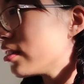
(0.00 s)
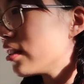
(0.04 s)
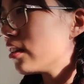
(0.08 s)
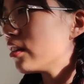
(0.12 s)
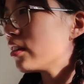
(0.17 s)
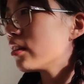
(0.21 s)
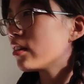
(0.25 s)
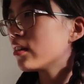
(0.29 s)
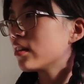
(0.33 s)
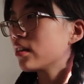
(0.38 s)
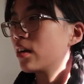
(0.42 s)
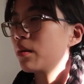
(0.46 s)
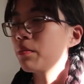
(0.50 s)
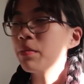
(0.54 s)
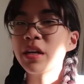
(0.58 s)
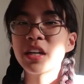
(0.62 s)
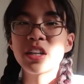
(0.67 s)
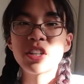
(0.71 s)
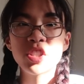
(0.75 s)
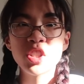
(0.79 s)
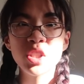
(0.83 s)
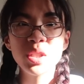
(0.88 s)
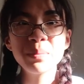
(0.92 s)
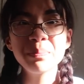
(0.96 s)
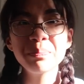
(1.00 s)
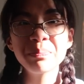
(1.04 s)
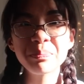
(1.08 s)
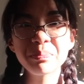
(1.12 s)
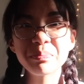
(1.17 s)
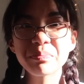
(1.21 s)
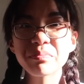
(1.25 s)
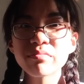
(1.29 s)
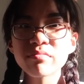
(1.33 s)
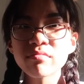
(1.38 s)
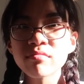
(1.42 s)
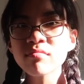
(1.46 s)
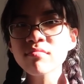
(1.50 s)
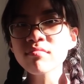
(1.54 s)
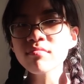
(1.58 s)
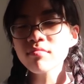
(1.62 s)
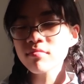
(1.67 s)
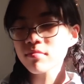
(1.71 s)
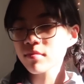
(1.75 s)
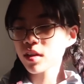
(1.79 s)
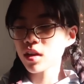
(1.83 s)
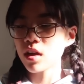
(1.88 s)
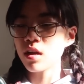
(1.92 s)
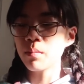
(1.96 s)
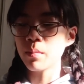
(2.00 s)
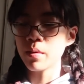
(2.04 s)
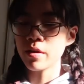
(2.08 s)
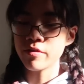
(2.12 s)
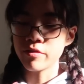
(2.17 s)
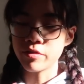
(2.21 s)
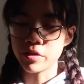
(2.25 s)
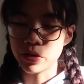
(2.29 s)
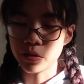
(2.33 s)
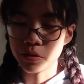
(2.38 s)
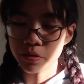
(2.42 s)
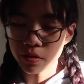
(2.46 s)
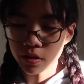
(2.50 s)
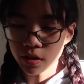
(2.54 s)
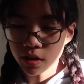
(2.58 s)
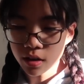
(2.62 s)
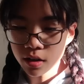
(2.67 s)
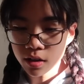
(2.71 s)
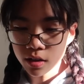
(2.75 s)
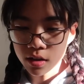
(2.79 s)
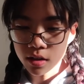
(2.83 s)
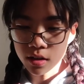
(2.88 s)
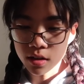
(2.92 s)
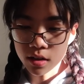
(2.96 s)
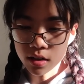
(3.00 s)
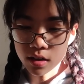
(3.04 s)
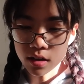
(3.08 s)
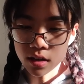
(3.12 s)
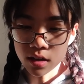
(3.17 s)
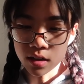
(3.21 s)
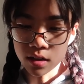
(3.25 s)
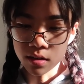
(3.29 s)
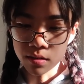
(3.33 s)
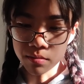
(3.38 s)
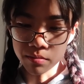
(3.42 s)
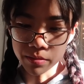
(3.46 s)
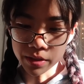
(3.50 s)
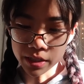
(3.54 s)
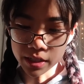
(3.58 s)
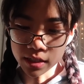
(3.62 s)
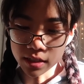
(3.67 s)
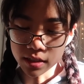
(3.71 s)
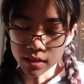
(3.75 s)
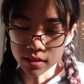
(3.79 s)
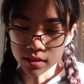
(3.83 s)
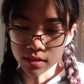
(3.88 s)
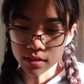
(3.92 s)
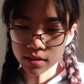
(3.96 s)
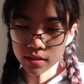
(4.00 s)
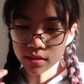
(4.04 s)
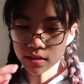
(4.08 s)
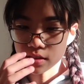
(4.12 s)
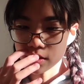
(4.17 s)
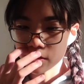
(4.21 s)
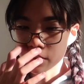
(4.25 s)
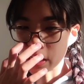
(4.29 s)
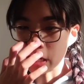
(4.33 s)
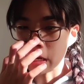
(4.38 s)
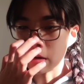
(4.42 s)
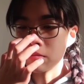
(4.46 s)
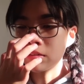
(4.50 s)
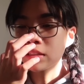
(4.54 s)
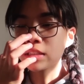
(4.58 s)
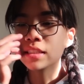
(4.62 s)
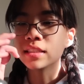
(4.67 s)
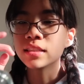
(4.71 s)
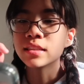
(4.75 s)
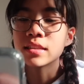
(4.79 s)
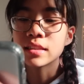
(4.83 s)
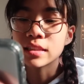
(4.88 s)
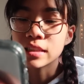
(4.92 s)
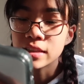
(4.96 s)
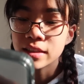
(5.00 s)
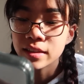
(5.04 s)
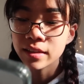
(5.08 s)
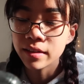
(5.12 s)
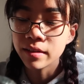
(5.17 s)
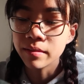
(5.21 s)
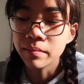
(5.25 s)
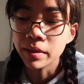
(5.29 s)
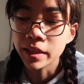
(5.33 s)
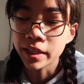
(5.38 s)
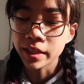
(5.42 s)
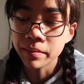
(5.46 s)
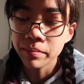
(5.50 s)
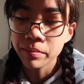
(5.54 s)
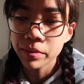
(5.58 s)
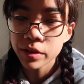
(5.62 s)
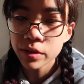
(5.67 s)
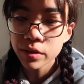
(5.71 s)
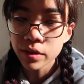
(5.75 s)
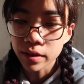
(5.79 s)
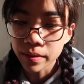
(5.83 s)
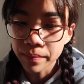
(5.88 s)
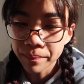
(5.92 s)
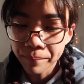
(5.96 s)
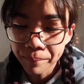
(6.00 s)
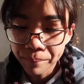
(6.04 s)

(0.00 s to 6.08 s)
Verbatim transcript: send her a picture on my phone um, because you can't really see it on my computer.